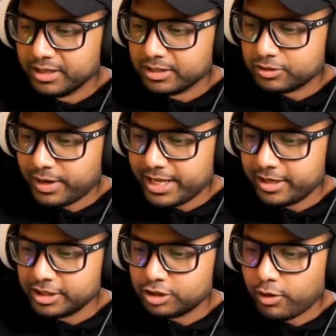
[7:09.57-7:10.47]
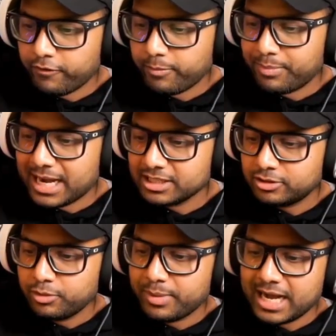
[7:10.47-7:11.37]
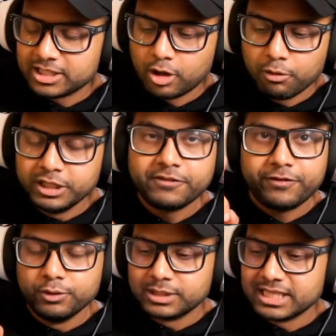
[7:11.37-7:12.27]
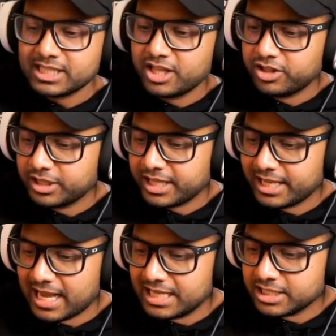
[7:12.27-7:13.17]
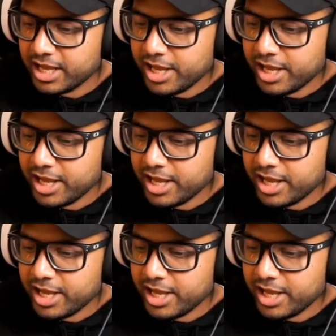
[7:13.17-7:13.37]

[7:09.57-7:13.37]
So right here, just going from box to box, always fuse. That's another thing, guys.